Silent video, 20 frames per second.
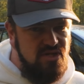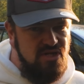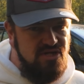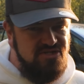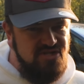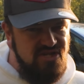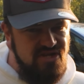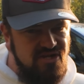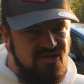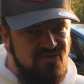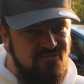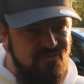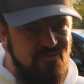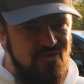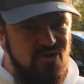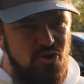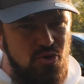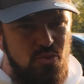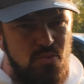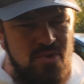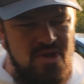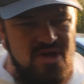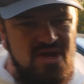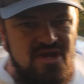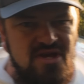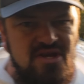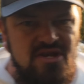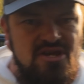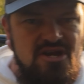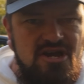I was going to film
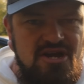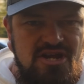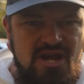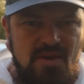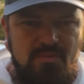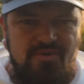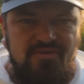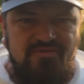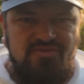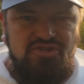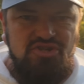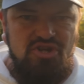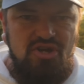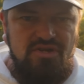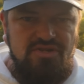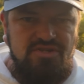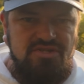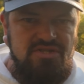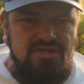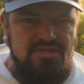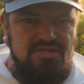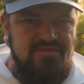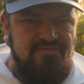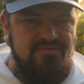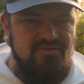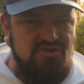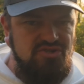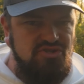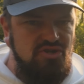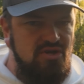a couple of shots,
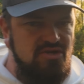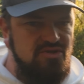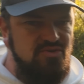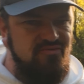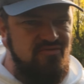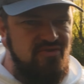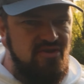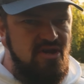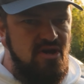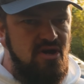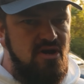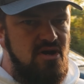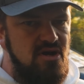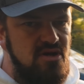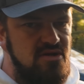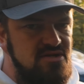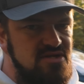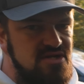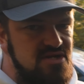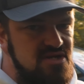different shots with the car.